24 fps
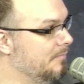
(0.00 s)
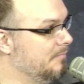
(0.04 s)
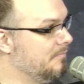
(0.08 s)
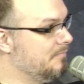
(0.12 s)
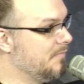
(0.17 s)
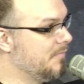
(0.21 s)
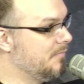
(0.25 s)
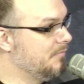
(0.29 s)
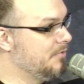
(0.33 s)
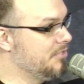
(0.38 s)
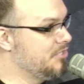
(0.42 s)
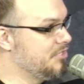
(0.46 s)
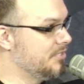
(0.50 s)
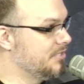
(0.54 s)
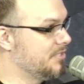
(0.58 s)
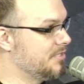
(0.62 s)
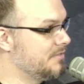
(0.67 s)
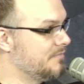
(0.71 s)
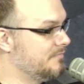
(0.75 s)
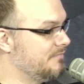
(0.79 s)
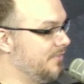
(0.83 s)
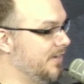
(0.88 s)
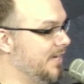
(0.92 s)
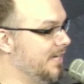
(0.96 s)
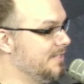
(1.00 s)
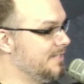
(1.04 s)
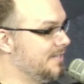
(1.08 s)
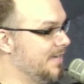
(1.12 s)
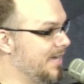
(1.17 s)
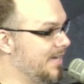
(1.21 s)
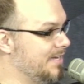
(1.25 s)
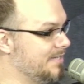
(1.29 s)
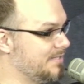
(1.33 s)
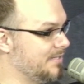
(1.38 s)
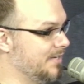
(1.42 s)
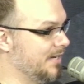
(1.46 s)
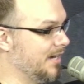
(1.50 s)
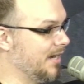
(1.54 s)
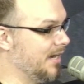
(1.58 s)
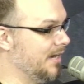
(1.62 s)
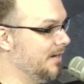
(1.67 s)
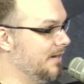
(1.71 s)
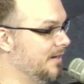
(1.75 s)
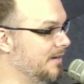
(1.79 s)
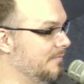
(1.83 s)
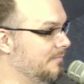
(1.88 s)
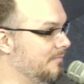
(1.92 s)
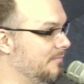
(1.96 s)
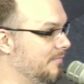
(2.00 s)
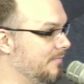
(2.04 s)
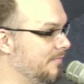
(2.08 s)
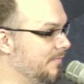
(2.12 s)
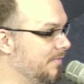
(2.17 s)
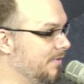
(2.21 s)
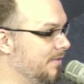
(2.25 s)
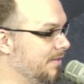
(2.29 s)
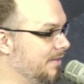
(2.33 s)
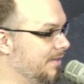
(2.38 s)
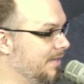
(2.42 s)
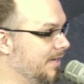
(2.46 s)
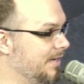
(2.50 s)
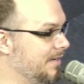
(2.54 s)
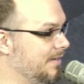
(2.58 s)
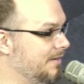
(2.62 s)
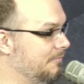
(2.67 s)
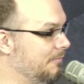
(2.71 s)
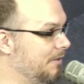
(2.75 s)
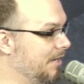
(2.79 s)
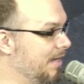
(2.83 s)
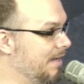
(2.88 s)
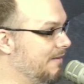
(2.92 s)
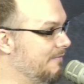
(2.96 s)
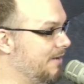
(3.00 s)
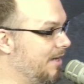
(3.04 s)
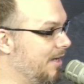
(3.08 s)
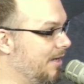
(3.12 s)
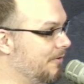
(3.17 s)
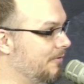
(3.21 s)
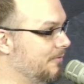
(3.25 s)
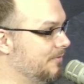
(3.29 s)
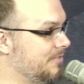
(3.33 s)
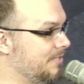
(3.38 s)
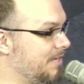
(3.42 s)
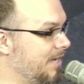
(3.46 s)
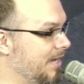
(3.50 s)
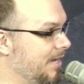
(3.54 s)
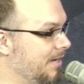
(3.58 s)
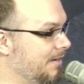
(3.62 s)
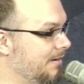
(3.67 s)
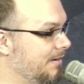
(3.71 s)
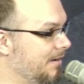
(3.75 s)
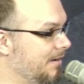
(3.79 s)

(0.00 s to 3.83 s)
Which is fantastic that we have outside.